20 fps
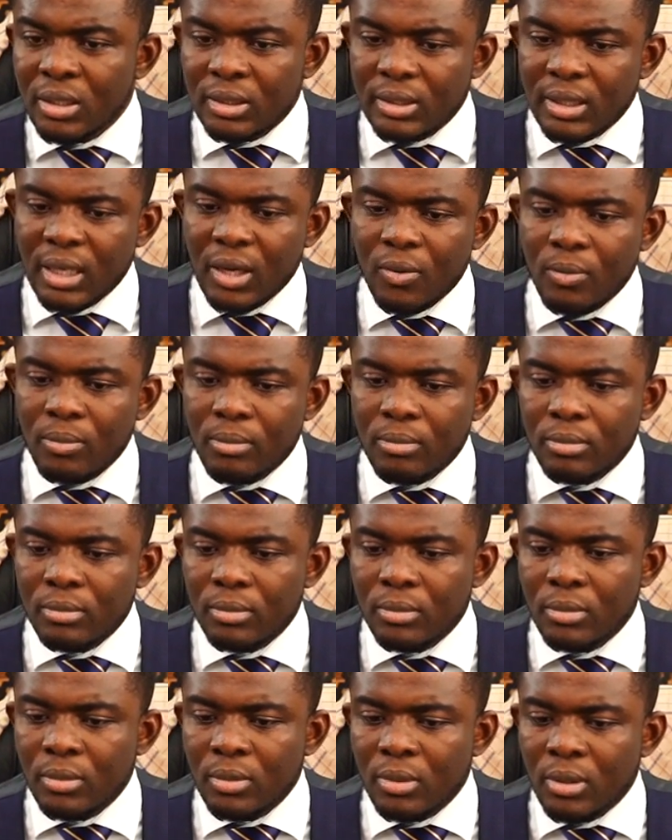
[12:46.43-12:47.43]
Now,
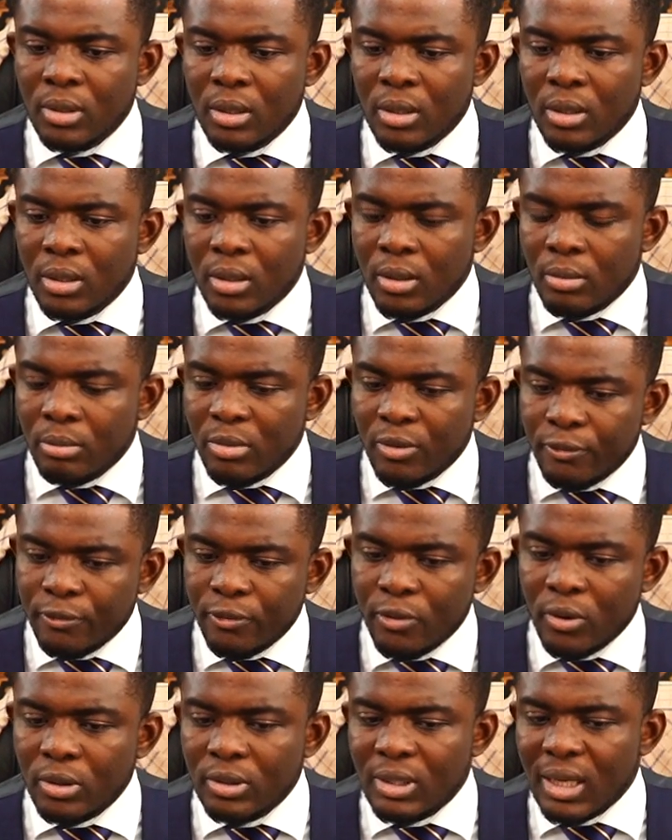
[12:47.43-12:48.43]

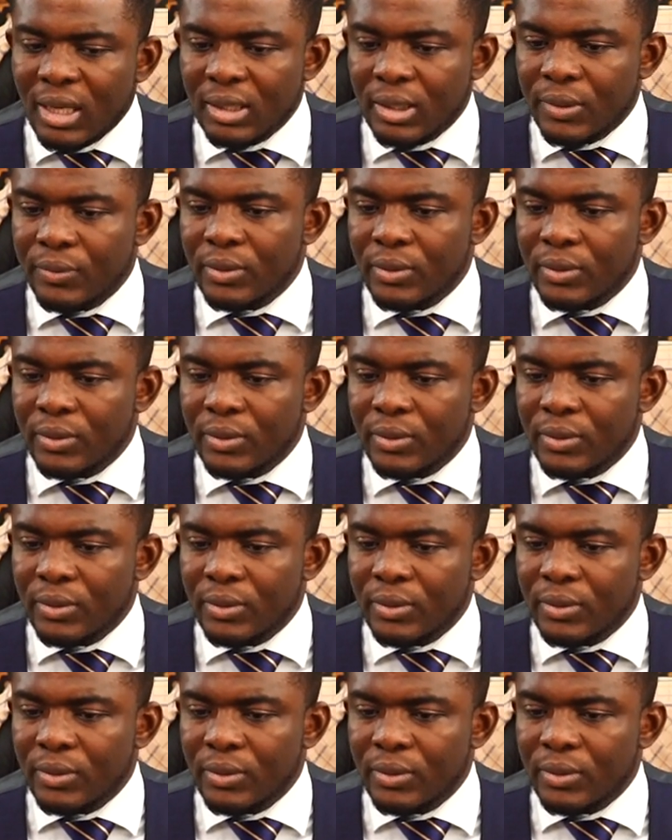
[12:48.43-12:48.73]
before that